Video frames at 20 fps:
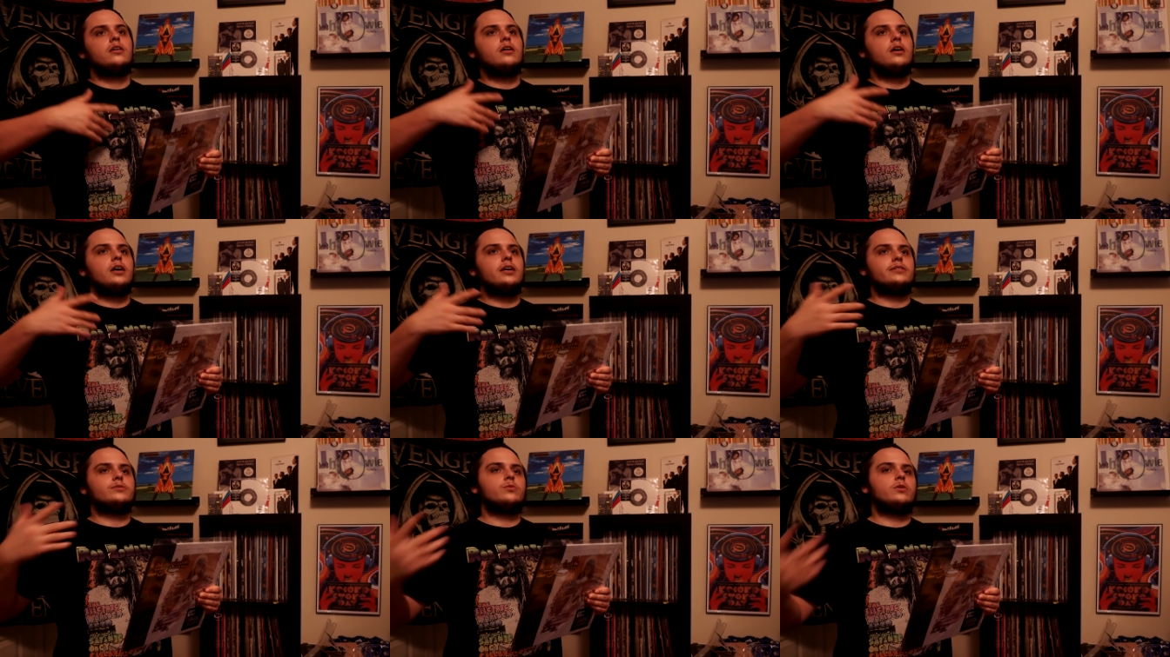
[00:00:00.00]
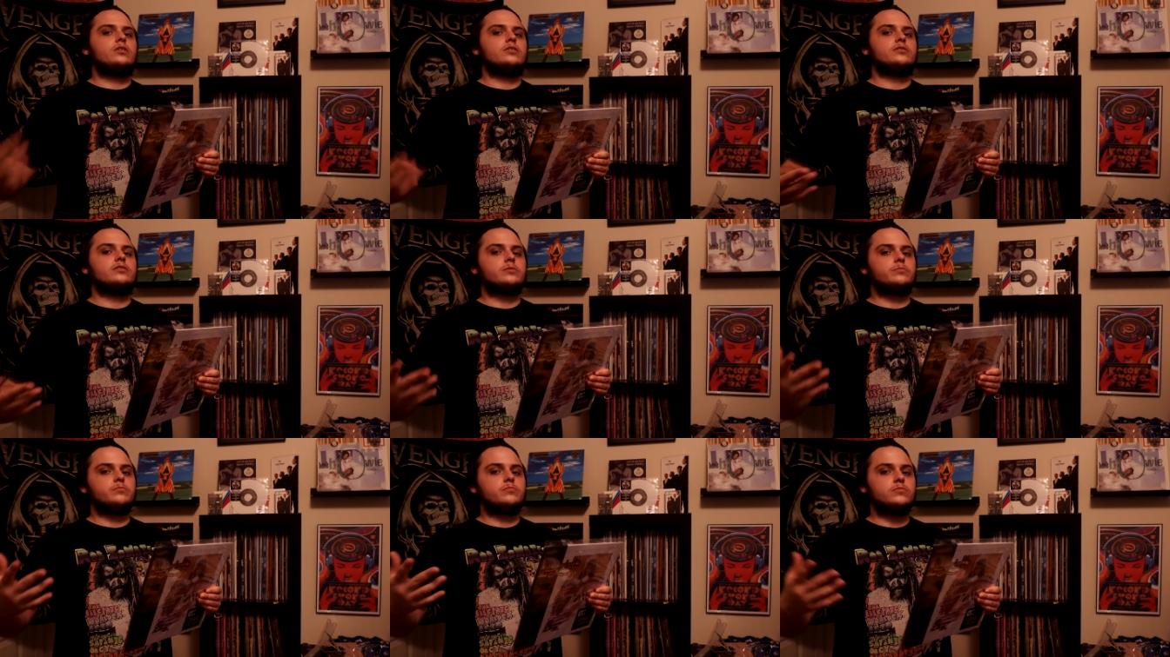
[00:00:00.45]
as well as
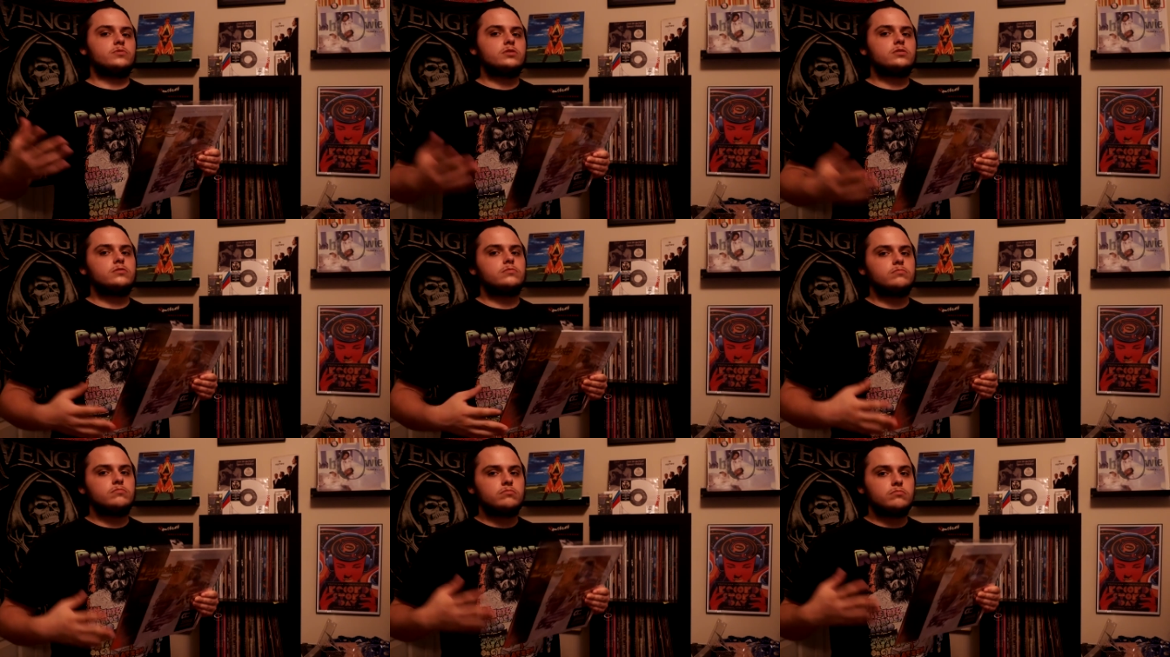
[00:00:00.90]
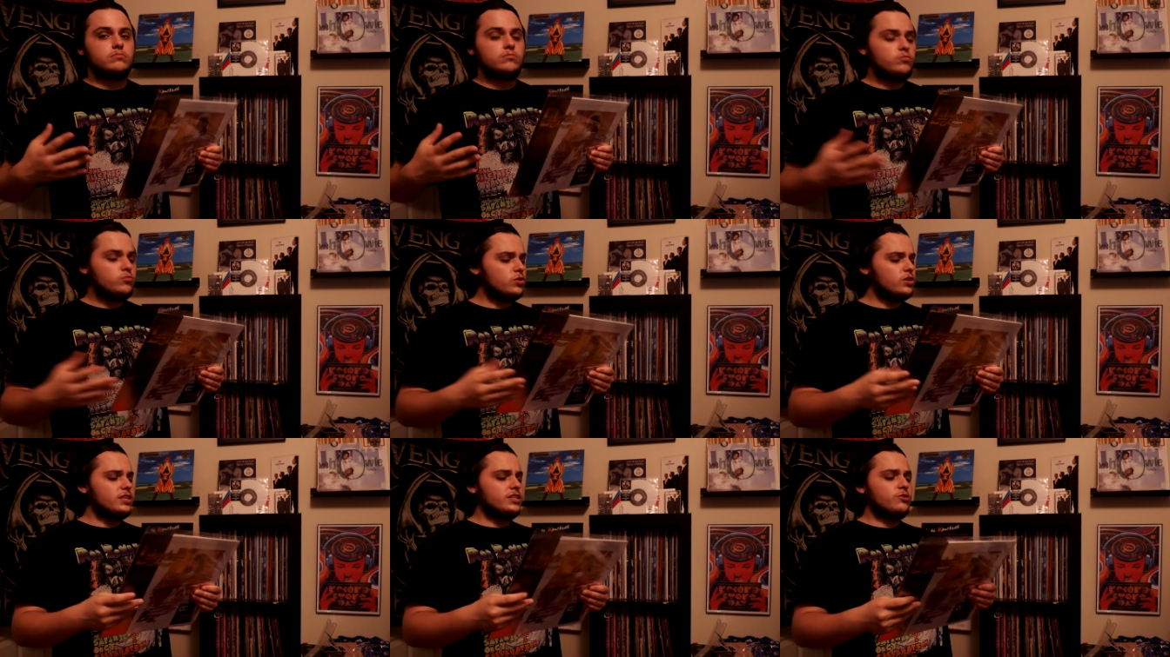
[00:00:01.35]
some
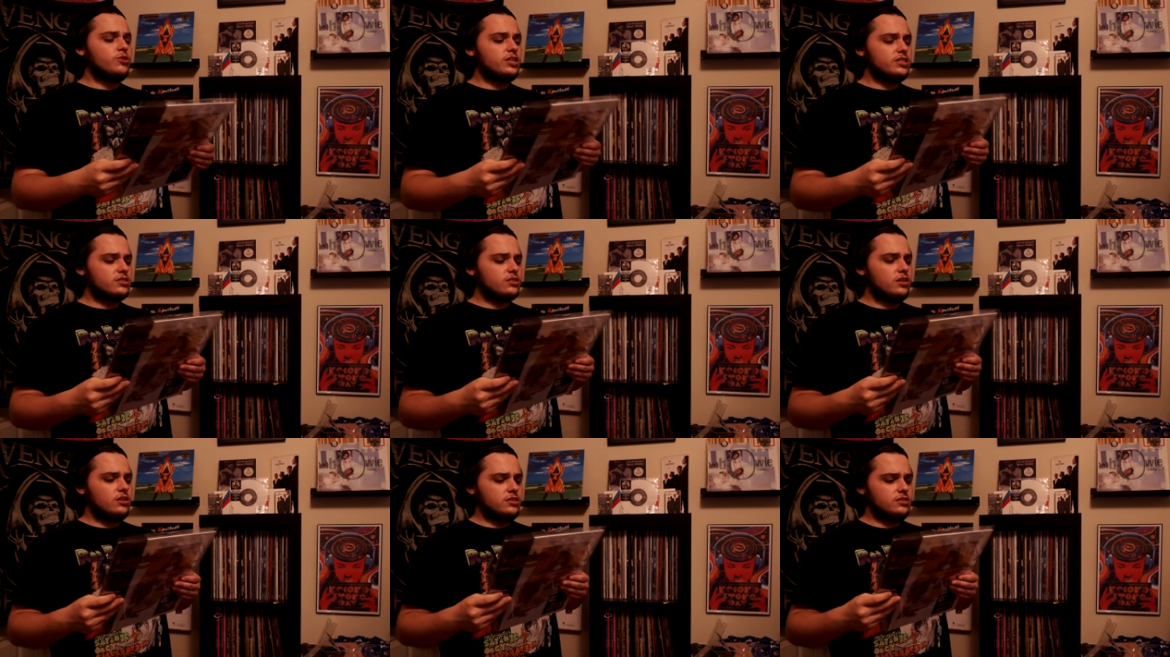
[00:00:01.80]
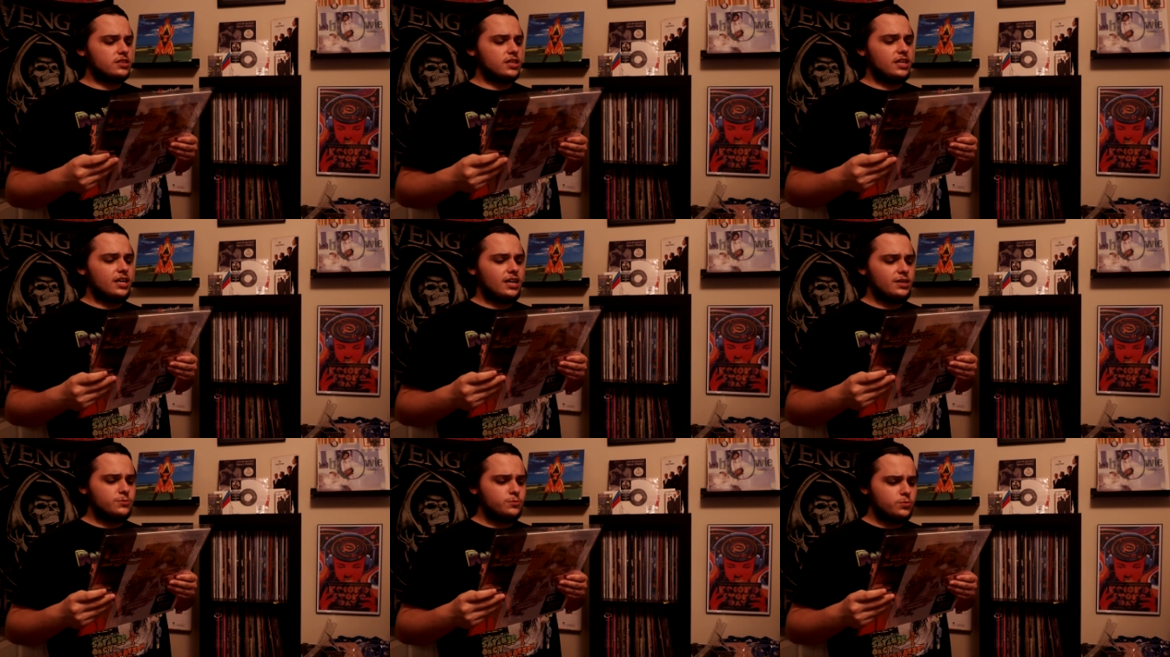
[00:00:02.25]
really great songs
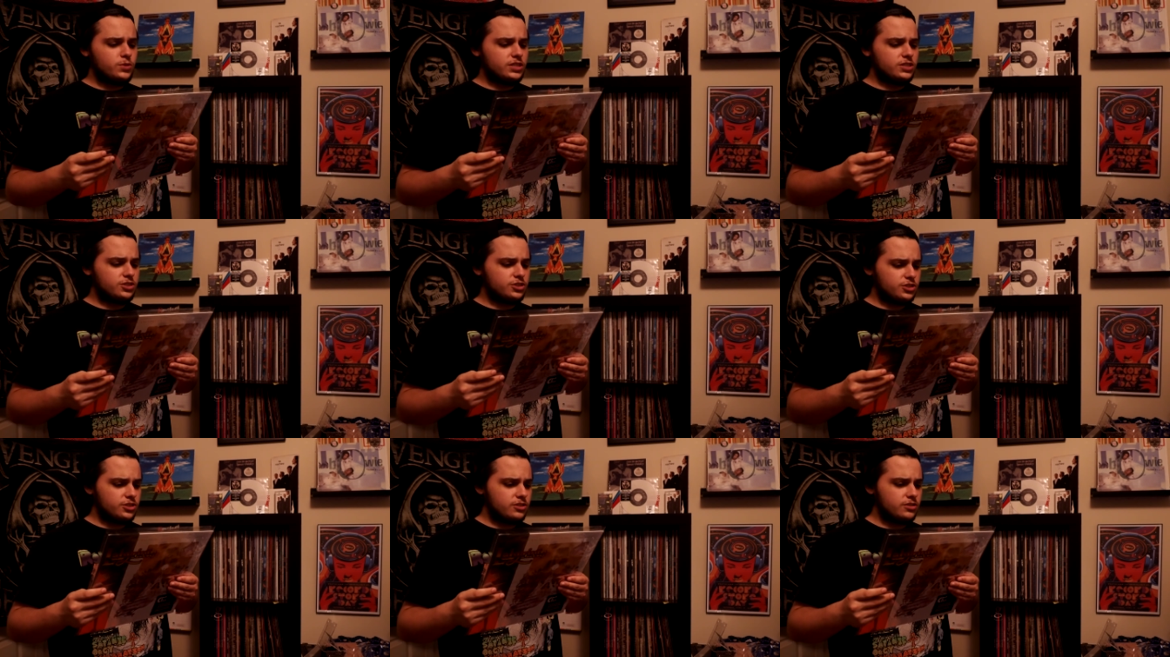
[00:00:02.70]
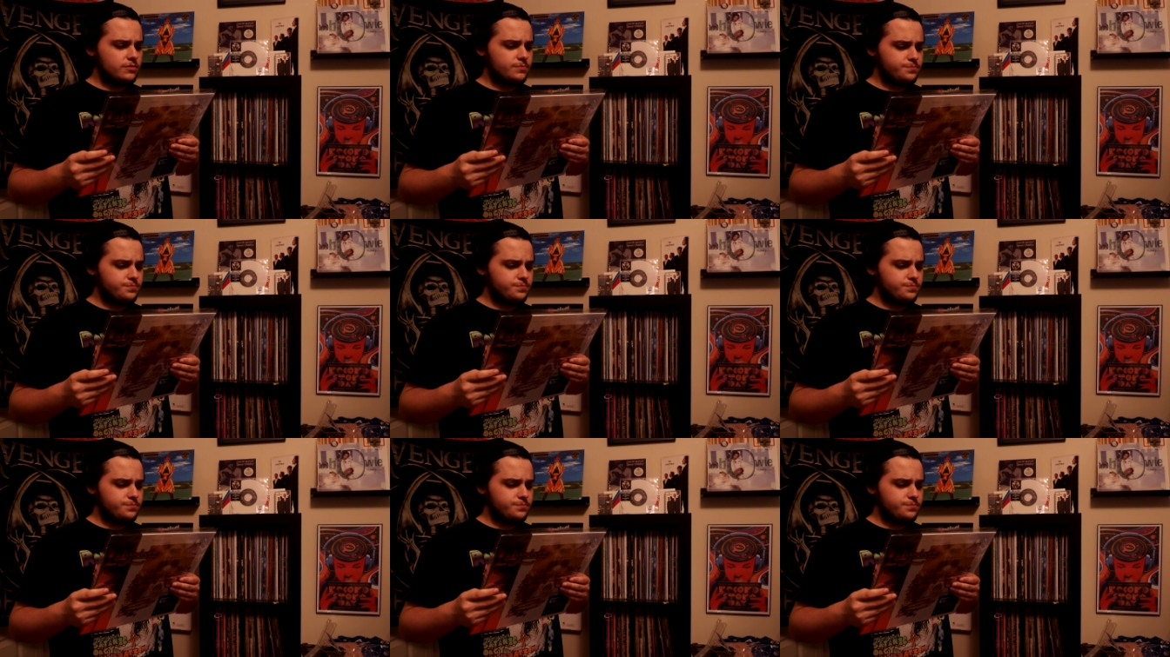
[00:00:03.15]
that I wish